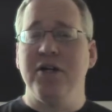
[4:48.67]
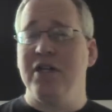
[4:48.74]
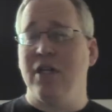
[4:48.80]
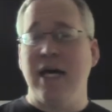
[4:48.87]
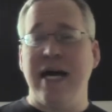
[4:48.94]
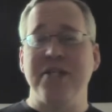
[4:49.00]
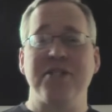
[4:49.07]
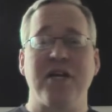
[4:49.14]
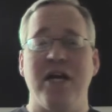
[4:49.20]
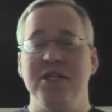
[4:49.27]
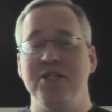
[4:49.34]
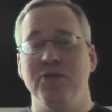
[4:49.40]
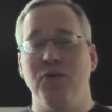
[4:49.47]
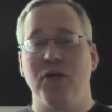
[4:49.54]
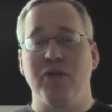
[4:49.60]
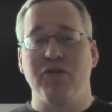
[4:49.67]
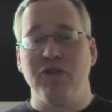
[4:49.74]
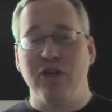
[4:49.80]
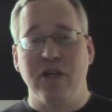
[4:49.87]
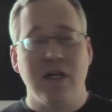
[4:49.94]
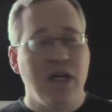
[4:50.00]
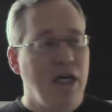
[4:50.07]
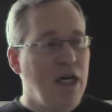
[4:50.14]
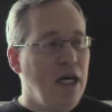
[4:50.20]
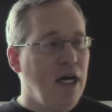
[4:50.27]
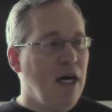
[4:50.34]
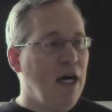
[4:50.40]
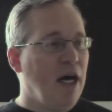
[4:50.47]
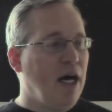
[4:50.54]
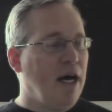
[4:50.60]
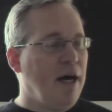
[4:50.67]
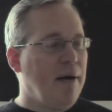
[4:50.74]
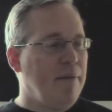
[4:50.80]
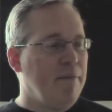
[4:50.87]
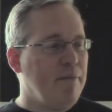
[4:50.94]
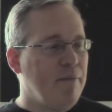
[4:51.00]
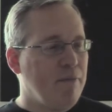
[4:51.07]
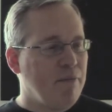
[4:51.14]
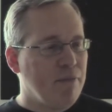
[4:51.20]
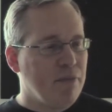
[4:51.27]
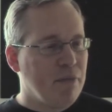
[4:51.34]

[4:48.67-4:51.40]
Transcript: and the last guys have worked for 5